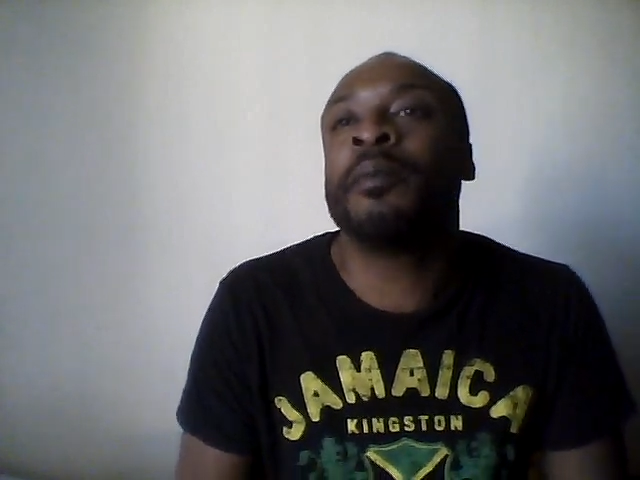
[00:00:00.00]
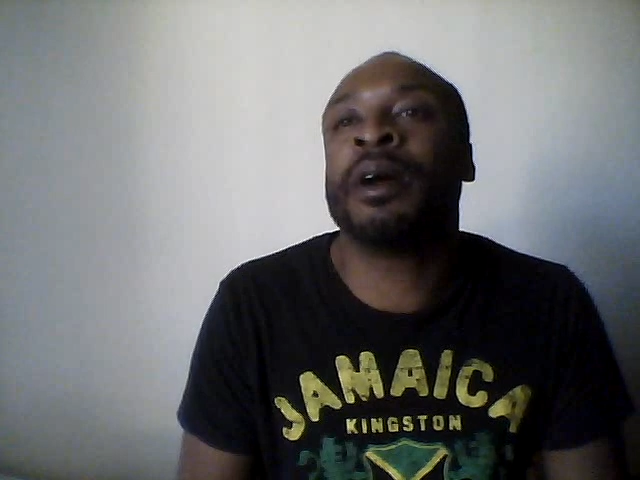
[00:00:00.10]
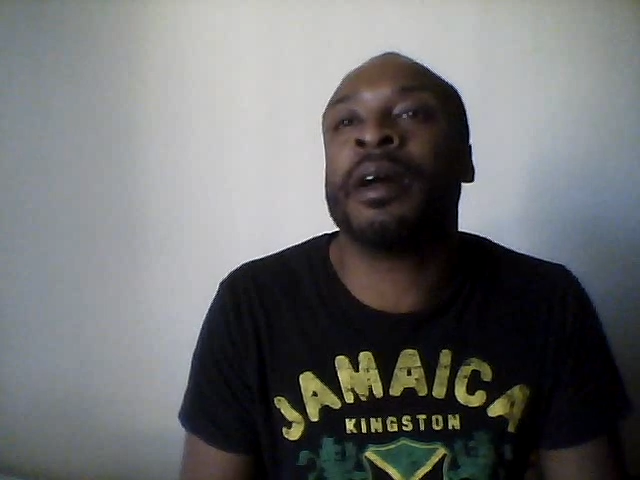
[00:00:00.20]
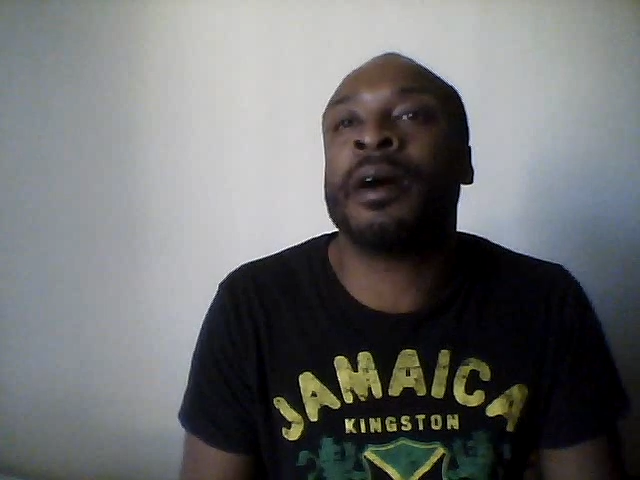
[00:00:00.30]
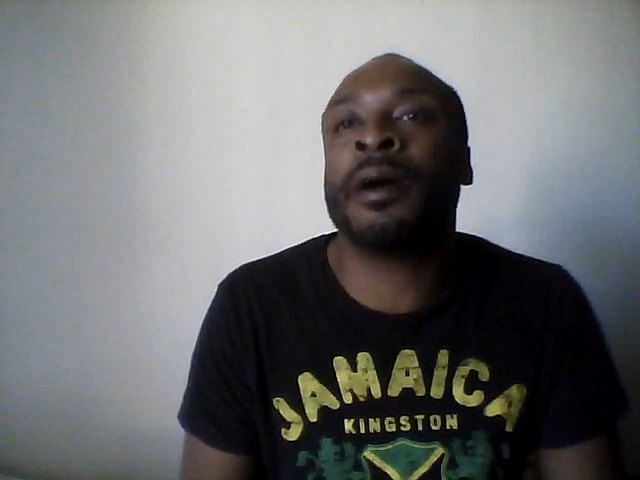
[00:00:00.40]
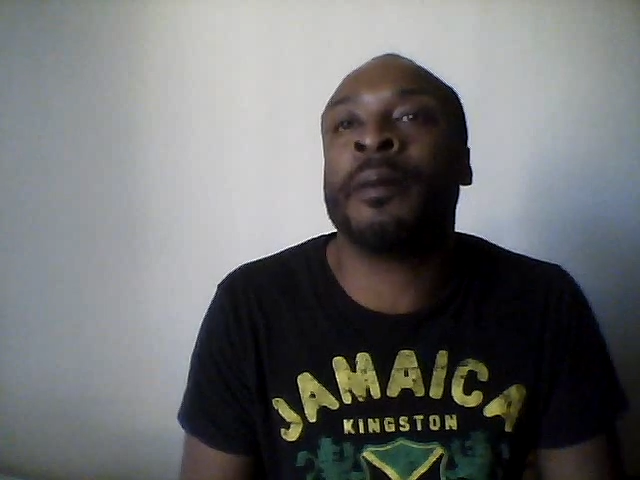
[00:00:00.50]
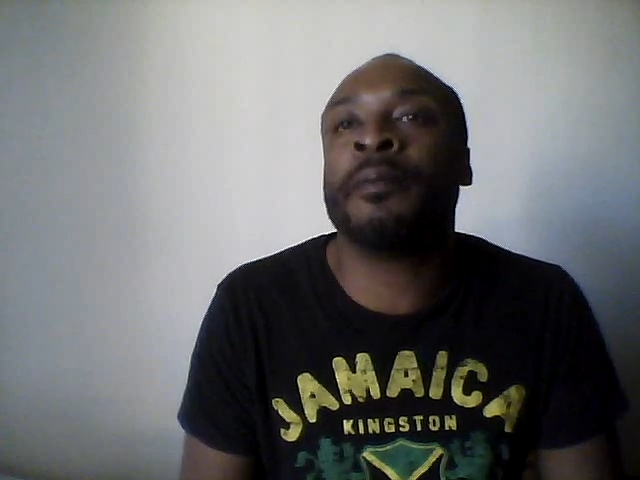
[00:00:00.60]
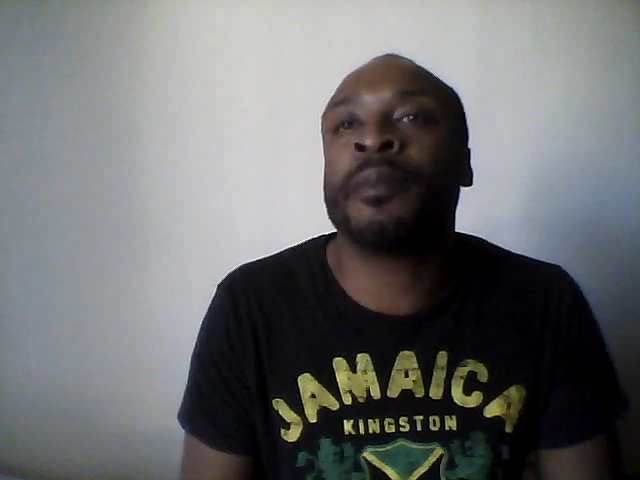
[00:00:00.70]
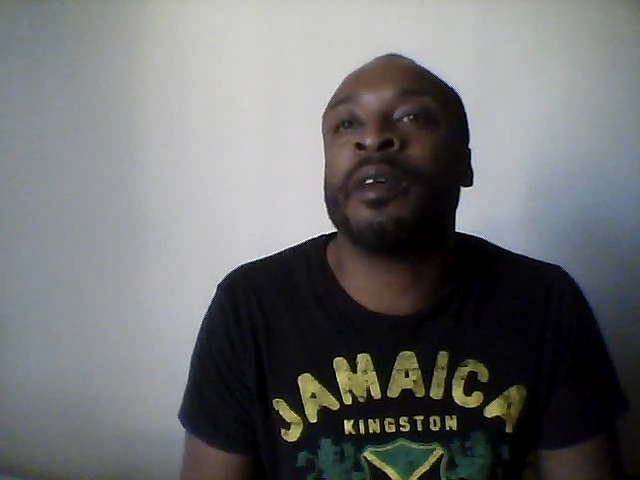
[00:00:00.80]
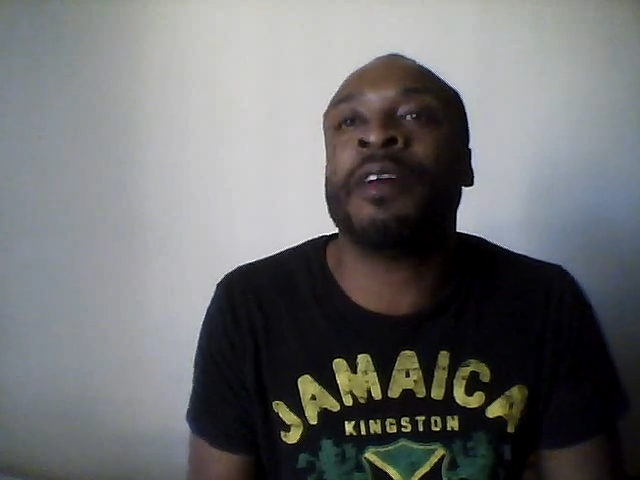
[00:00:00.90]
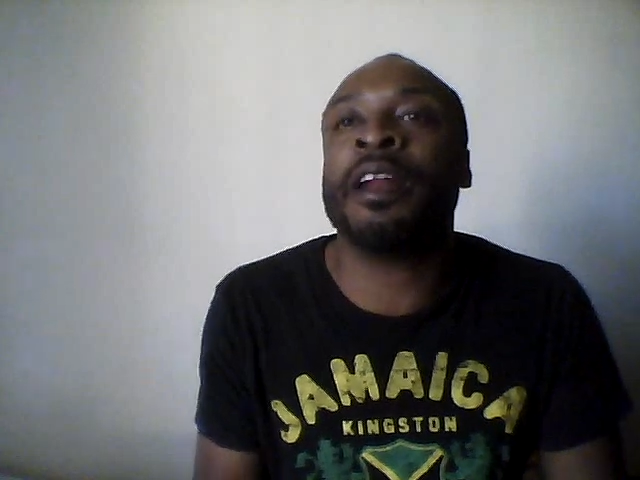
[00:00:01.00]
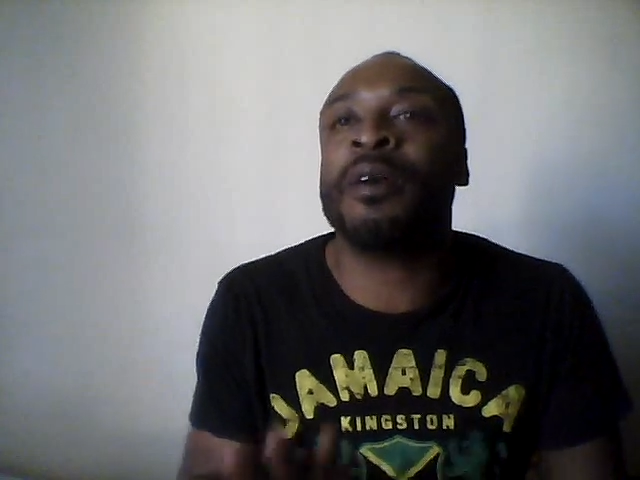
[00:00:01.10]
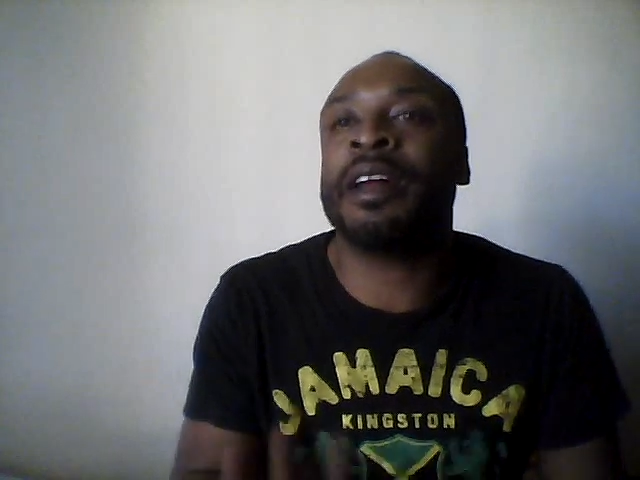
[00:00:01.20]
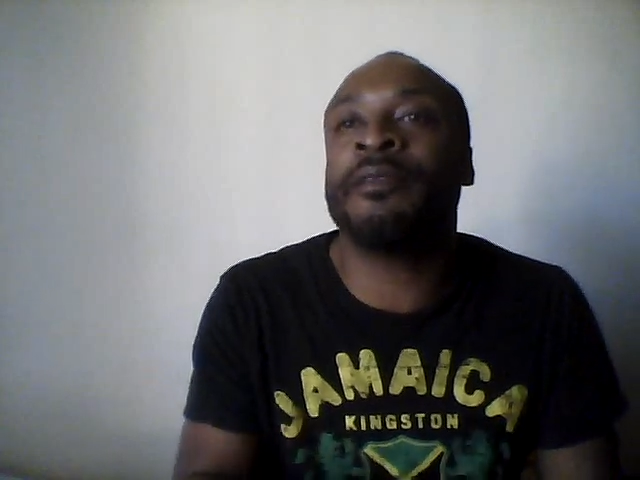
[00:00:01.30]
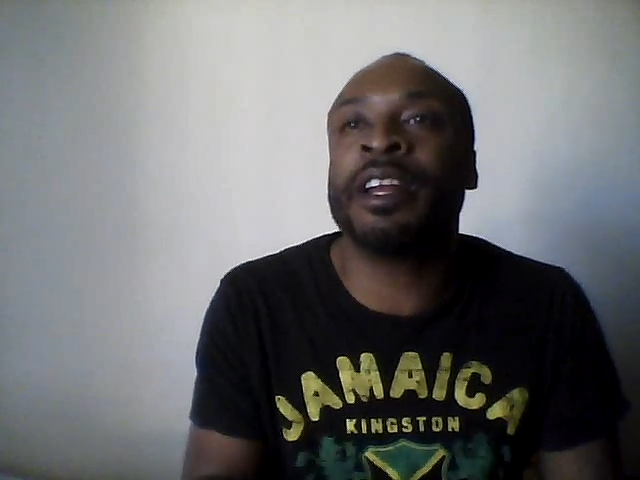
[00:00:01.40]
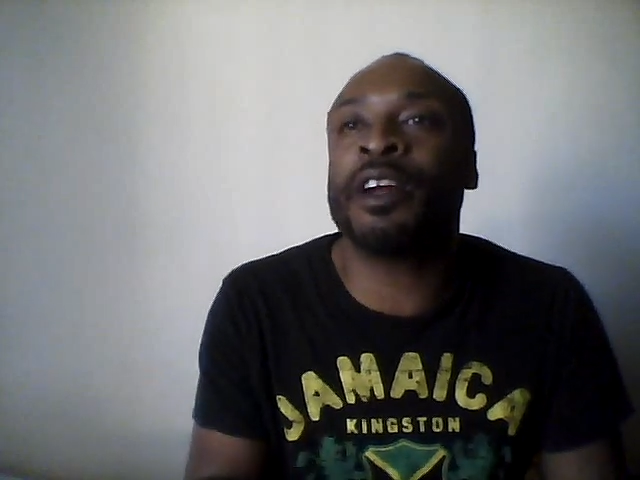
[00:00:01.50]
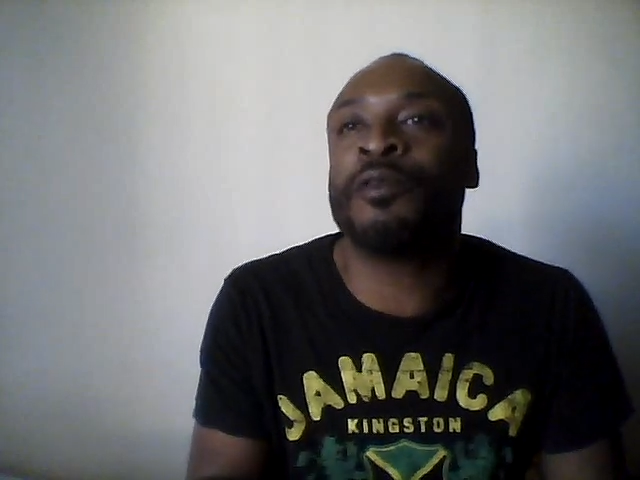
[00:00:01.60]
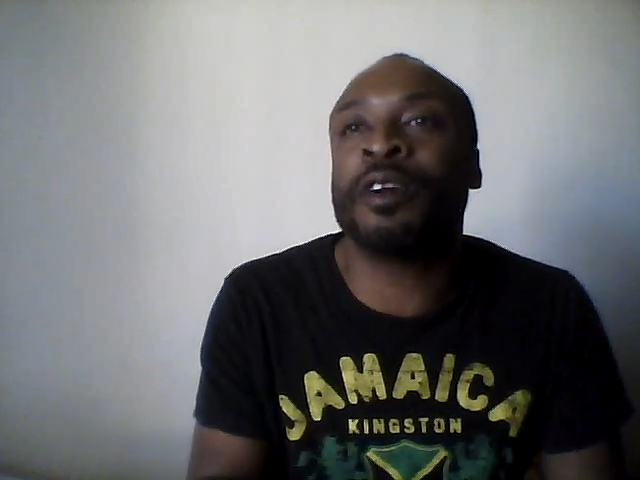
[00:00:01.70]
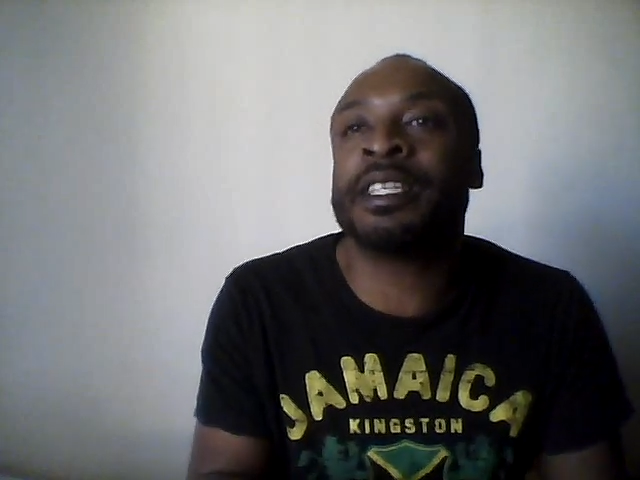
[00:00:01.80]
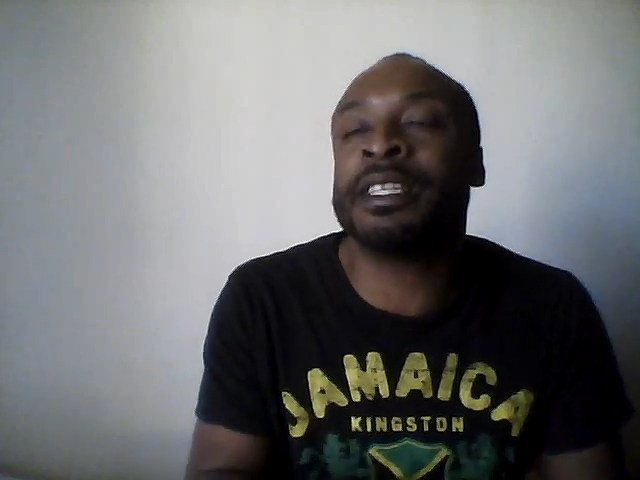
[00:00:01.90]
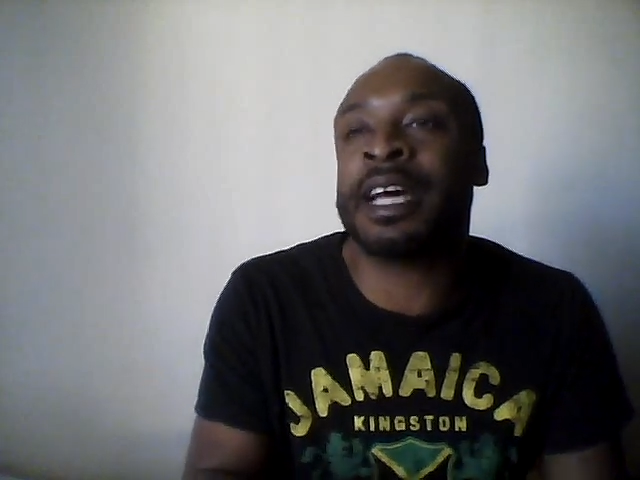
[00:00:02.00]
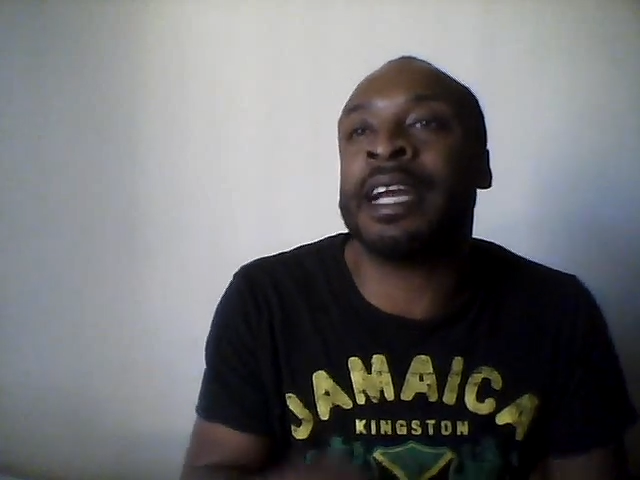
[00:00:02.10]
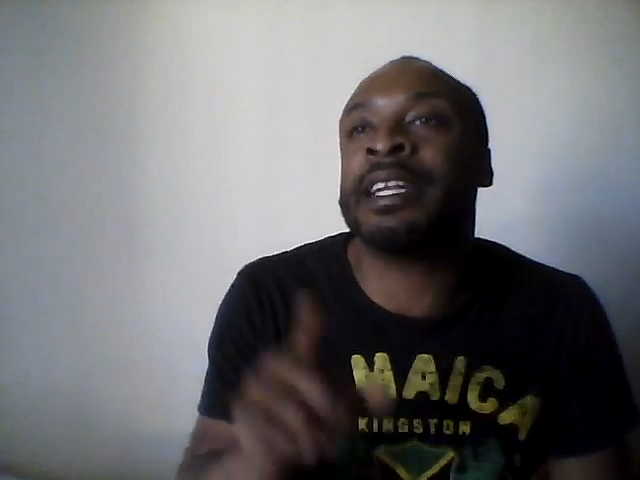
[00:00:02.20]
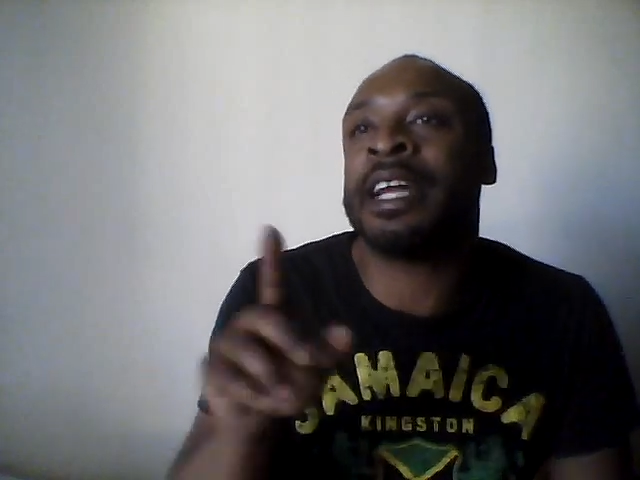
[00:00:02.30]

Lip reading: But if I don't have a video for you tonight,